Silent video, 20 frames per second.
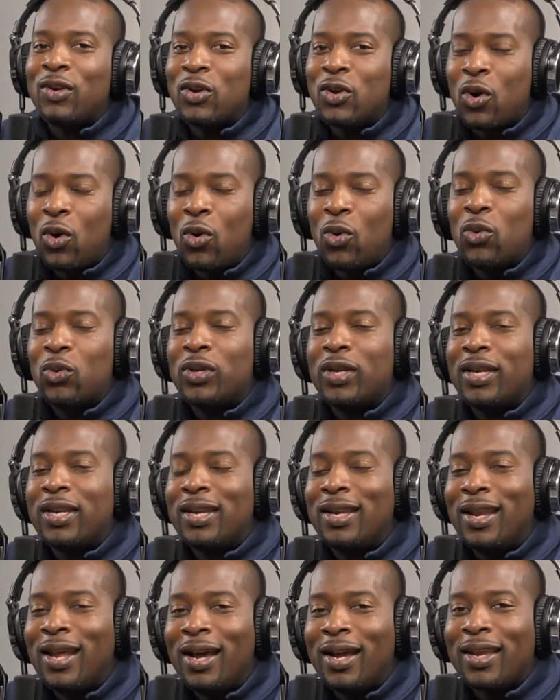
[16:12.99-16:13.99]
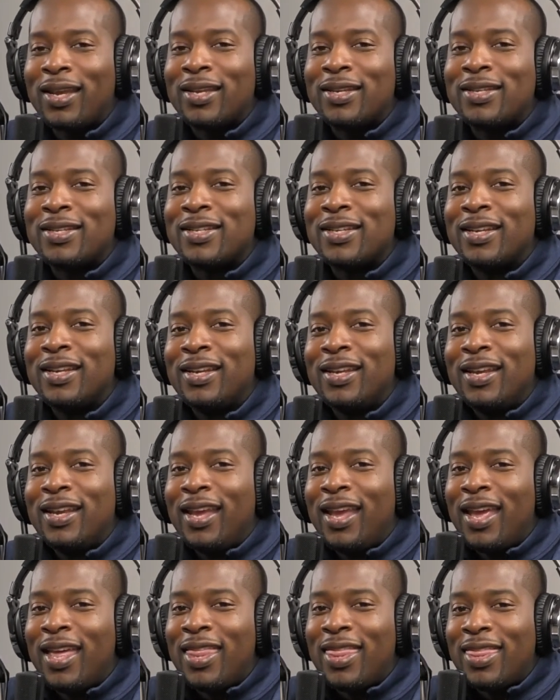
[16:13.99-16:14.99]
golden nuggets
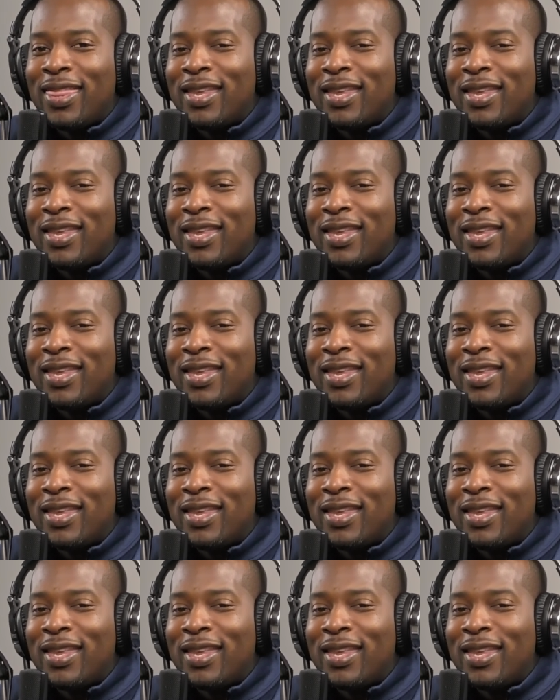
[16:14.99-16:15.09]
in